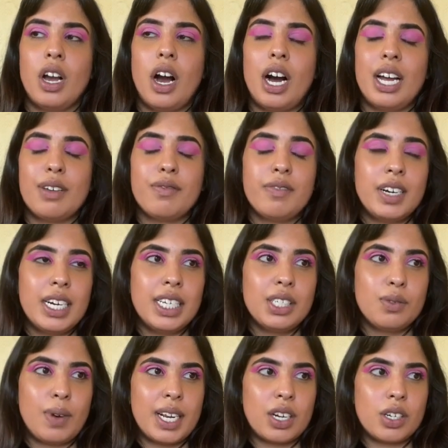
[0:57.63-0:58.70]
I
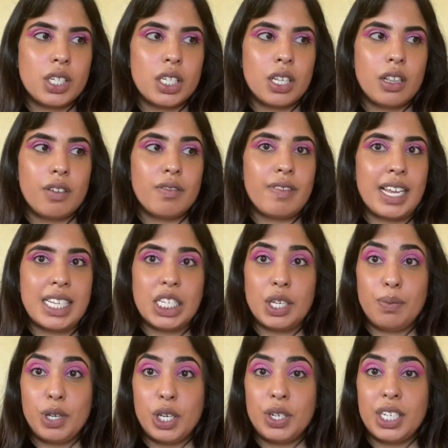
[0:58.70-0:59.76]
first went onto the Fenty
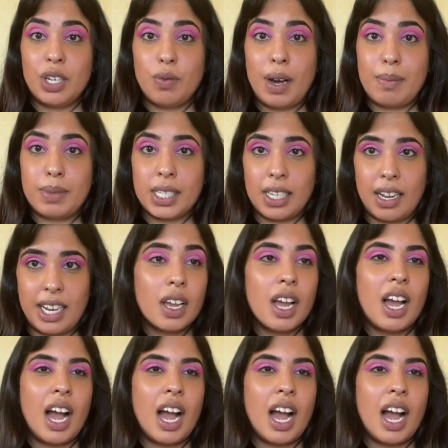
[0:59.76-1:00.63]
Beauty website